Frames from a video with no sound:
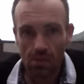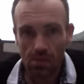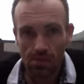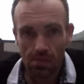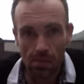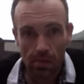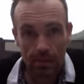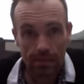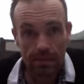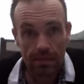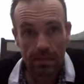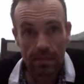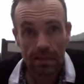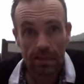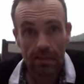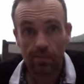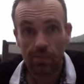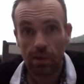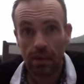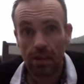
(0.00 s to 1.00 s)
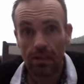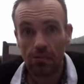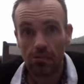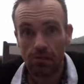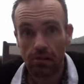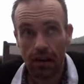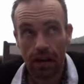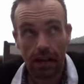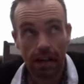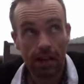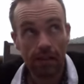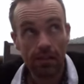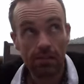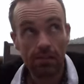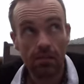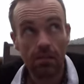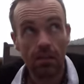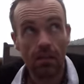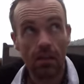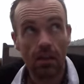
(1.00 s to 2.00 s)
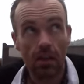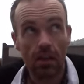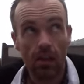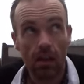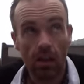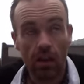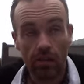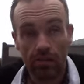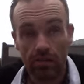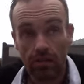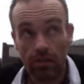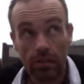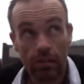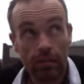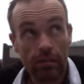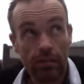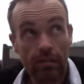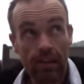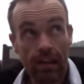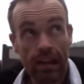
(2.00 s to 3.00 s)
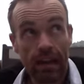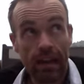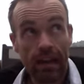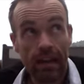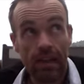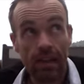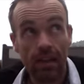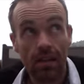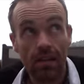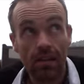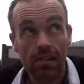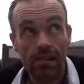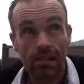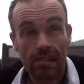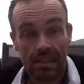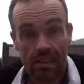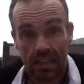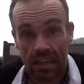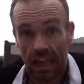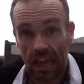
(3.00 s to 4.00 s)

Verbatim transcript: most of the big traders have gone away to the